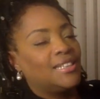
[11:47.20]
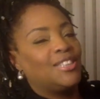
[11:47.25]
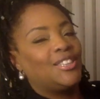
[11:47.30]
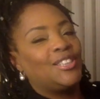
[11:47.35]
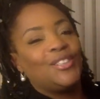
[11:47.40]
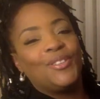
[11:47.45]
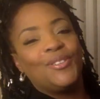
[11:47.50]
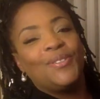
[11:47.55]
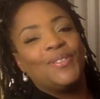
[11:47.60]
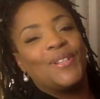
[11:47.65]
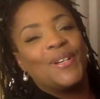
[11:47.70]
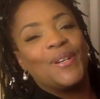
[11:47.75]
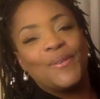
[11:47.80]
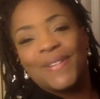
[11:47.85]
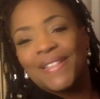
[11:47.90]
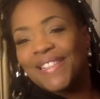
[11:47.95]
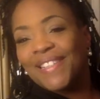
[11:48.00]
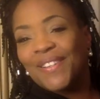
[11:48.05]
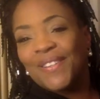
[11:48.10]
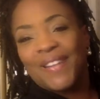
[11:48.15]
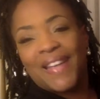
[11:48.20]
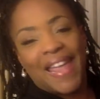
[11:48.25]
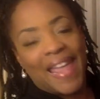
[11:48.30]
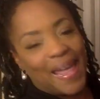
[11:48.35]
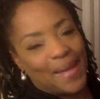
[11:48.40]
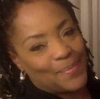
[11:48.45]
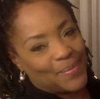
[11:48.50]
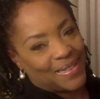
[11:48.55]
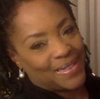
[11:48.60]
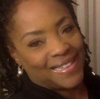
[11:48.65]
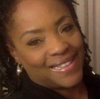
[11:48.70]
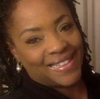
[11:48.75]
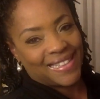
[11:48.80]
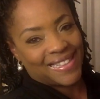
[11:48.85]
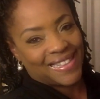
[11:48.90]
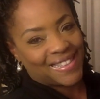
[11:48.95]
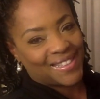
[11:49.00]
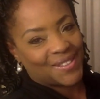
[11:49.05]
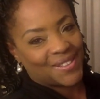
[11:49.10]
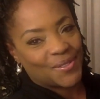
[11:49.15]
Do you know what's going to happen in
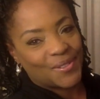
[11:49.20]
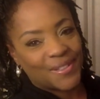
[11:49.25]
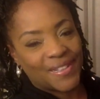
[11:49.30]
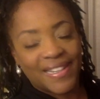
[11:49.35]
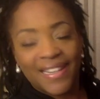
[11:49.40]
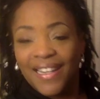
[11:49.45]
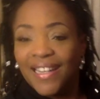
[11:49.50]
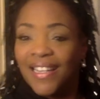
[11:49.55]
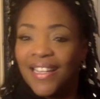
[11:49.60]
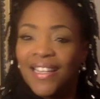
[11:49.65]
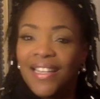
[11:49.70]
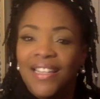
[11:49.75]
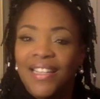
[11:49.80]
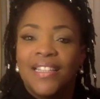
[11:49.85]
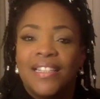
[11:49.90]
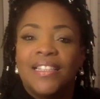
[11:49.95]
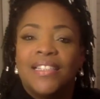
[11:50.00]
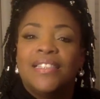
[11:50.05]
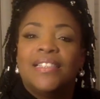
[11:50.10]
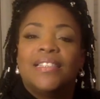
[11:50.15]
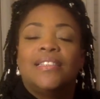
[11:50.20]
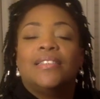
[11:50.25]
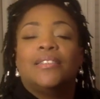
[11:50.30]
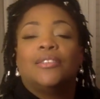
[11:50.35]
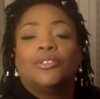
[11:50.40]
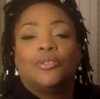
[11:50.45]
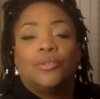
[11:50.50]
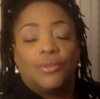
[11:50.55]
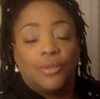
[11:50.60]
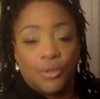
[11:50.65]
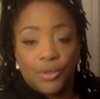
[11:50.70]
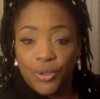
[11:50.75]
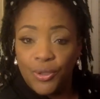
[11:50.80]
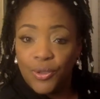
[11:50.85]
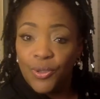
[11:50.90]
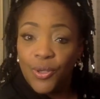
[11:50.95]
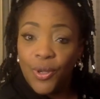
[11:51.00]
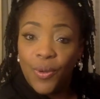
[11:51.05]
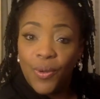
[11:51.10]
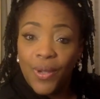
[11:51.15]
this story? Do
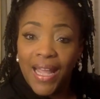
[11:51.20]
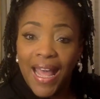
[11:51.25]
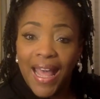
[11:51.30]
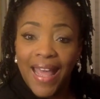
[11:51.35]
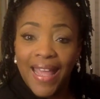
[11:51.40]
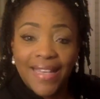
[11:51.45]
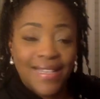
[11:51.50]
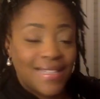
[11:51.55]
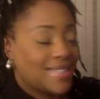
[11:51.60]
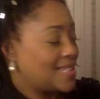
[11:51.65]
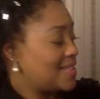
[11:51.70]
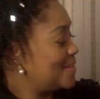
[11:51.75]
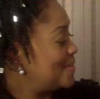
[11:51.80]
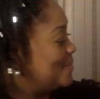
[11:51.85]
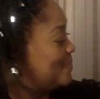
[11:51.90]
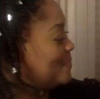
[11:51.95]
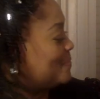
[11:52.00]
you know, guys?